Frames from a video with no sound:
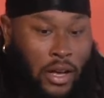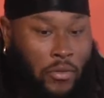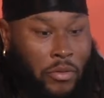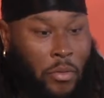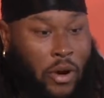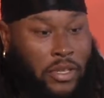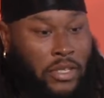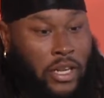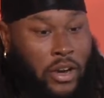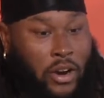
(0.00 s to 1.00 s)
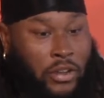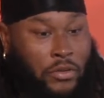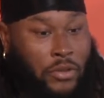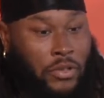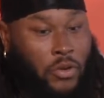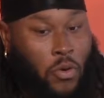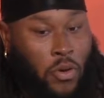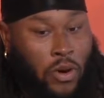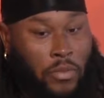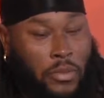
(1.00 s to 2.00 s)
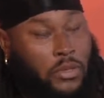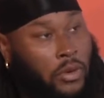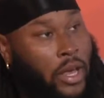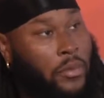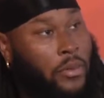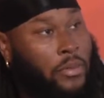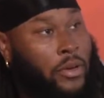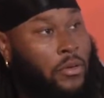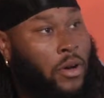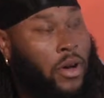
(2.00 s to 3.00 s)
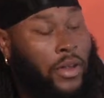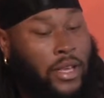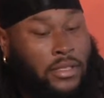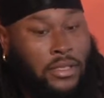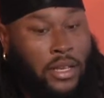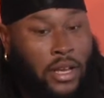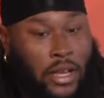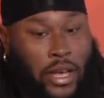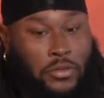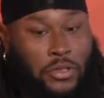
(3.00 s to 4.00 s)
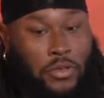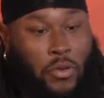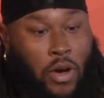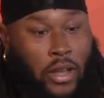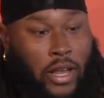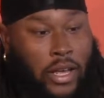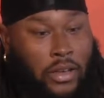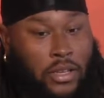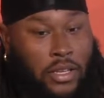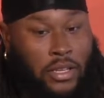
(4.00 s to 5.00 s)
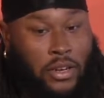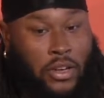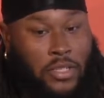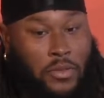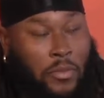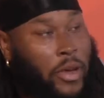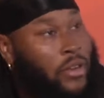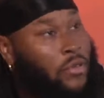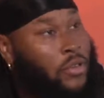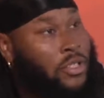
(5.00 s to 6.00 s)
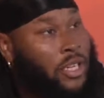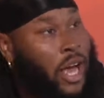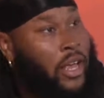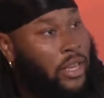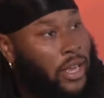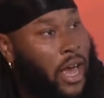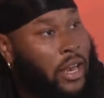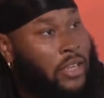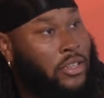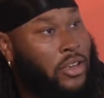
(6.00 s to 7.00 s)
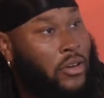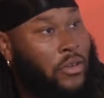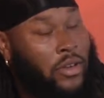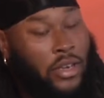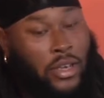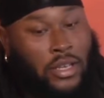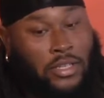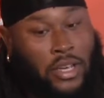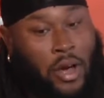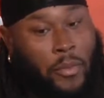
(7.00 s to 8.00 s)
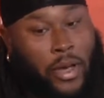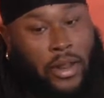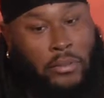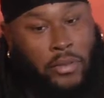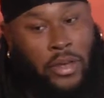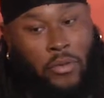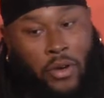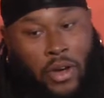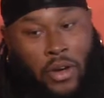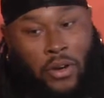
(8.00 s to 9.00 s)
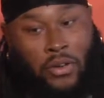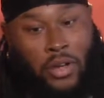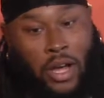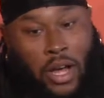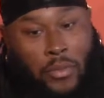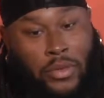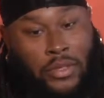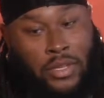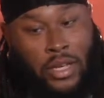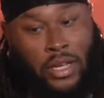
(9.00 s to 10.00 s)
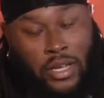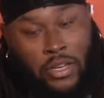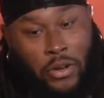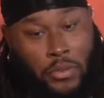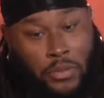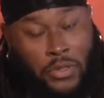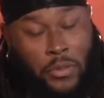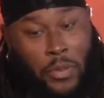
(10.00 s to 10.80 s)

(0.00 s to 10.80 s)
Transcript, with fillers: with Marcus getting hurt in the first quarter, Mitchell came in and played well, and that's that's what you want. Like you know, he's been begging for a shot, he got it. You know, and to come in and play well, um, and you know, to